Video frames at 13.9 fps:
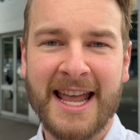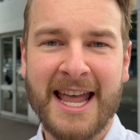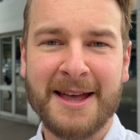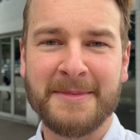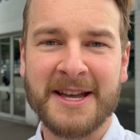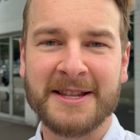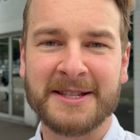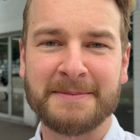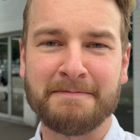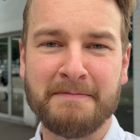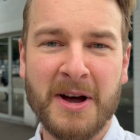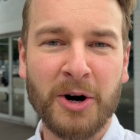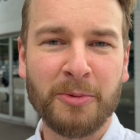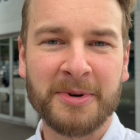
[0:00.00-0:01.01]

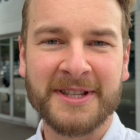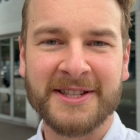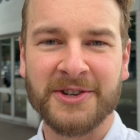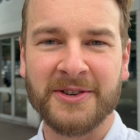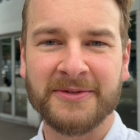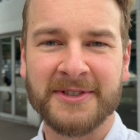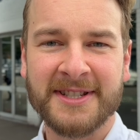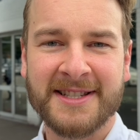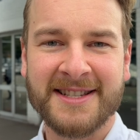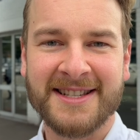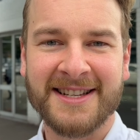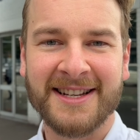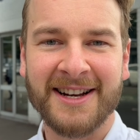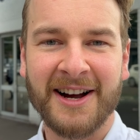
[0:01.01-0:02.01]
AirMet Melbourne's office.
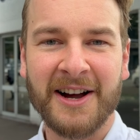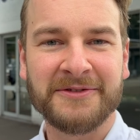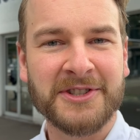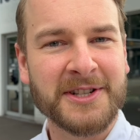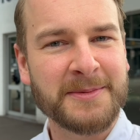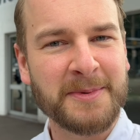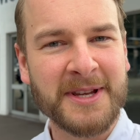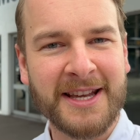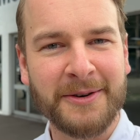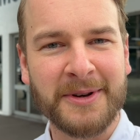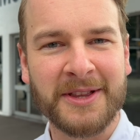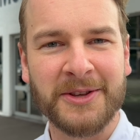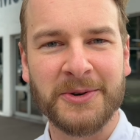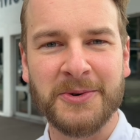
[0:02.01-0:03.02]
I've just been
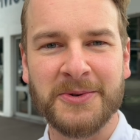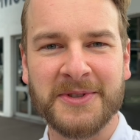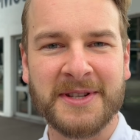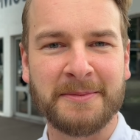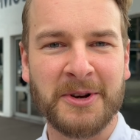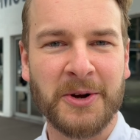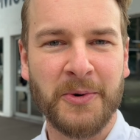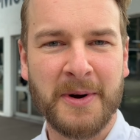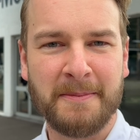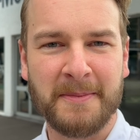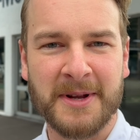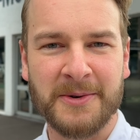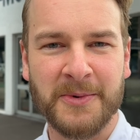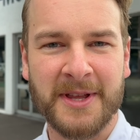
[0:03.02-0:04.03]
going through some
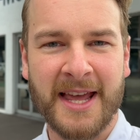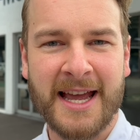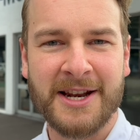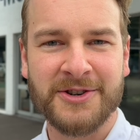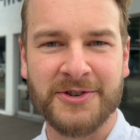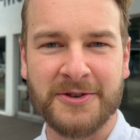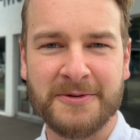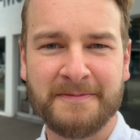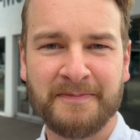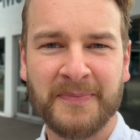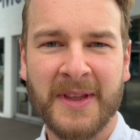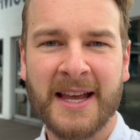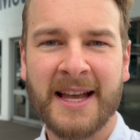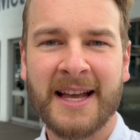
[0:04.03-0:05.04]
equipment with Andrew.
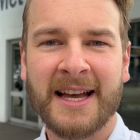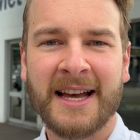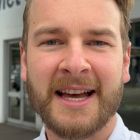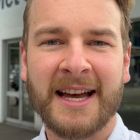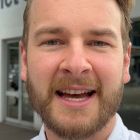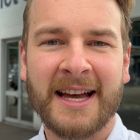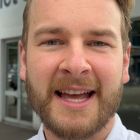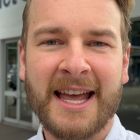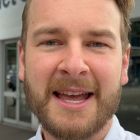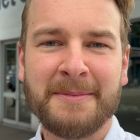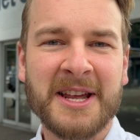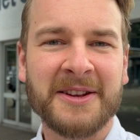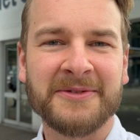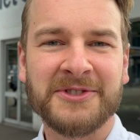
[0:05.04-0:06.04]

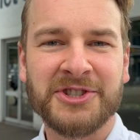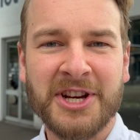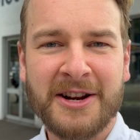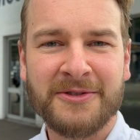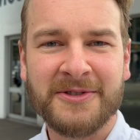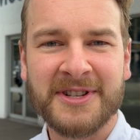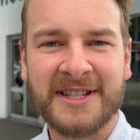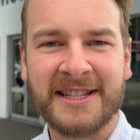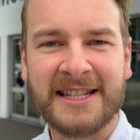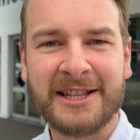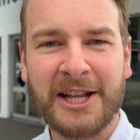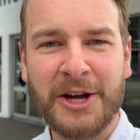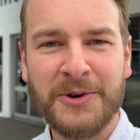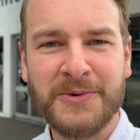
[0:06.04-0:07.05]
AirMet have generously
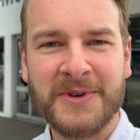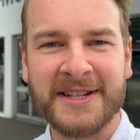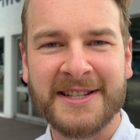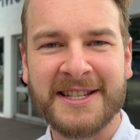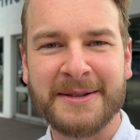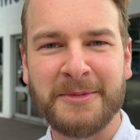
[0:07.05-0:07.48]
loaned us some